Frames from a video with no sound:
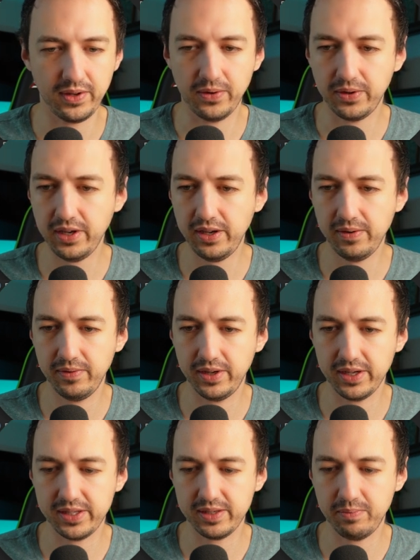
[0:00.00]
Okay, we
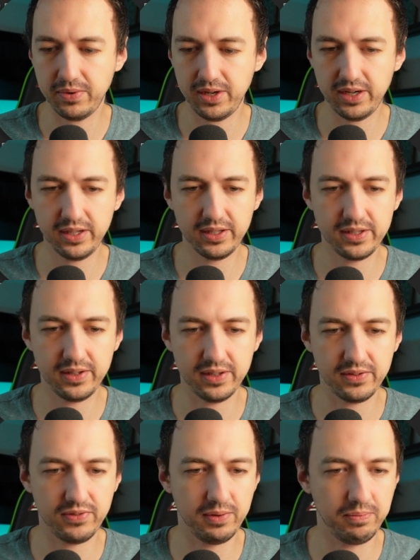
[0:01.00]
got some products.
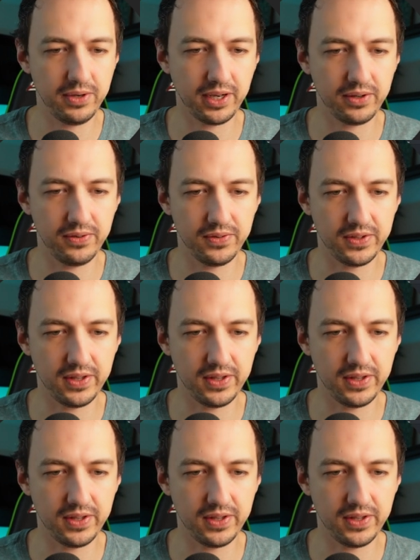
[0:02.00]
Let's flip back over